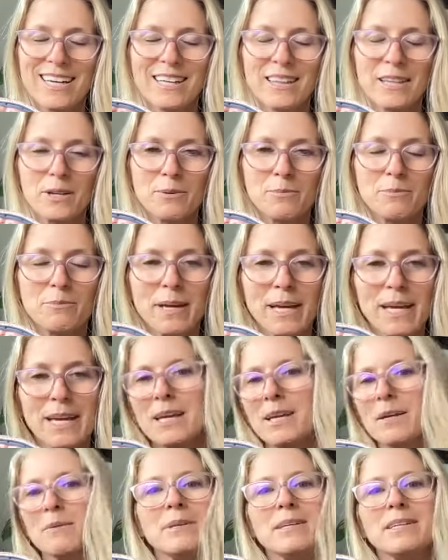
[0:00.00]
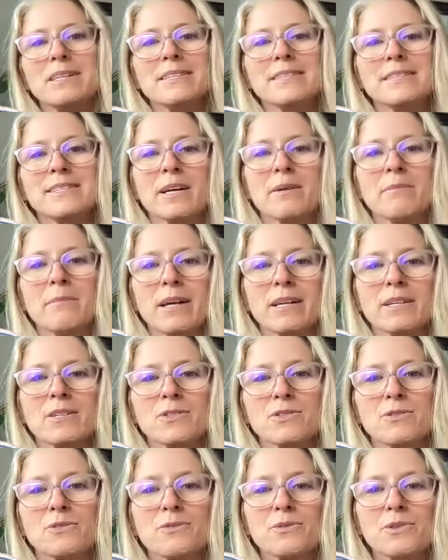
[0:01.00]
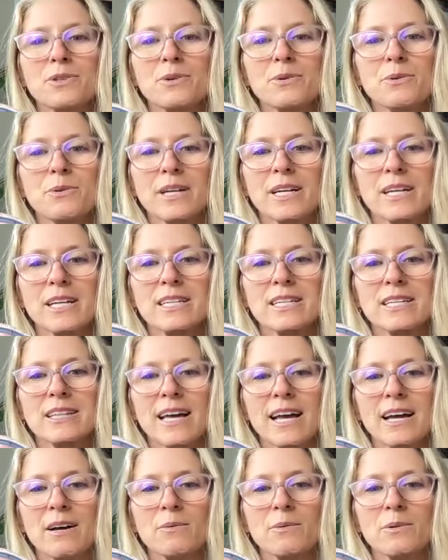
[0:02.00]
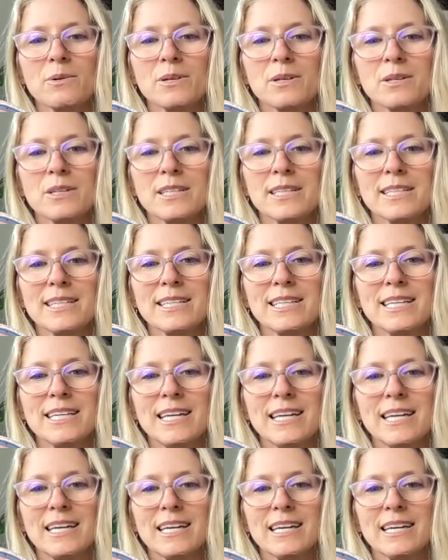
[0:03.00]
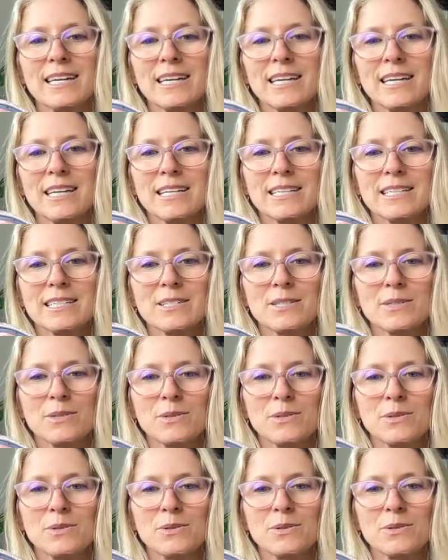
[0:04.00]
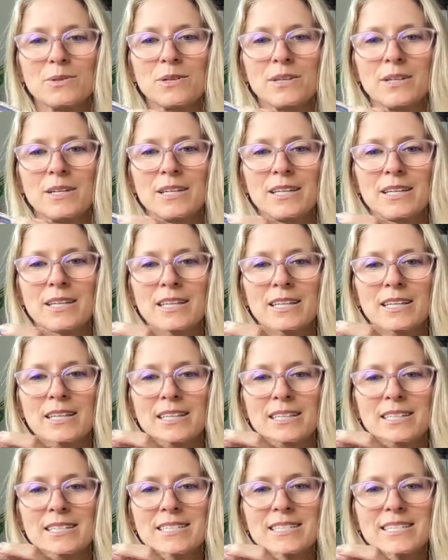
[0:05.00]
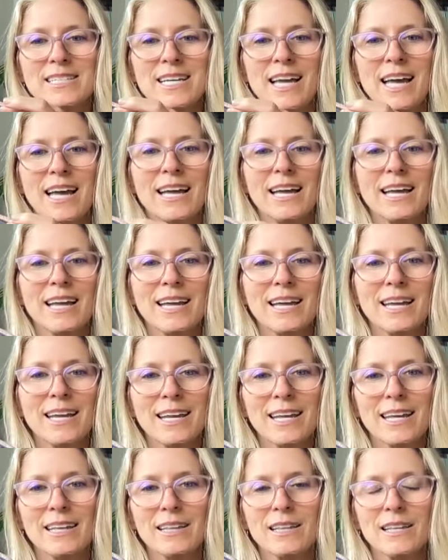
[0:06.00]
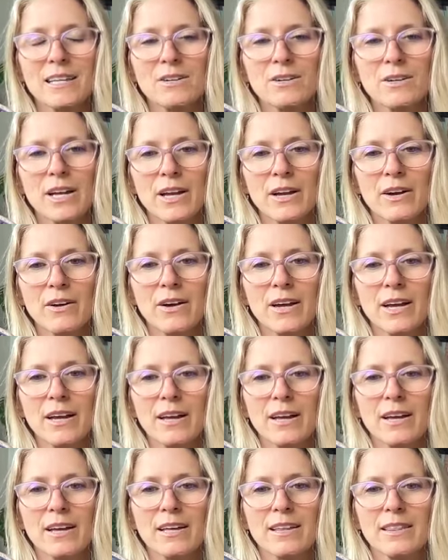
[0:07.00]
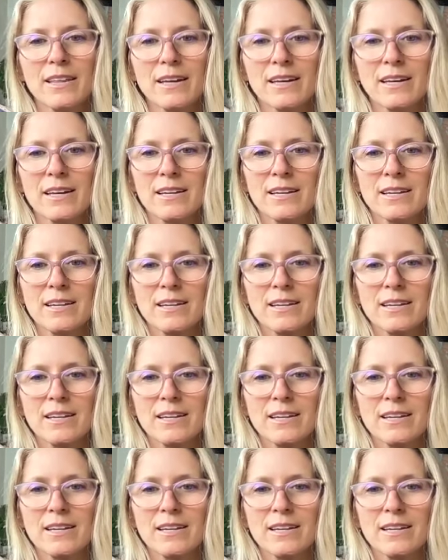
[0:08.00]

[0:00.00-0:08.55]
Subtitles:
there may be some extra fluid that will leak into this tiny little area that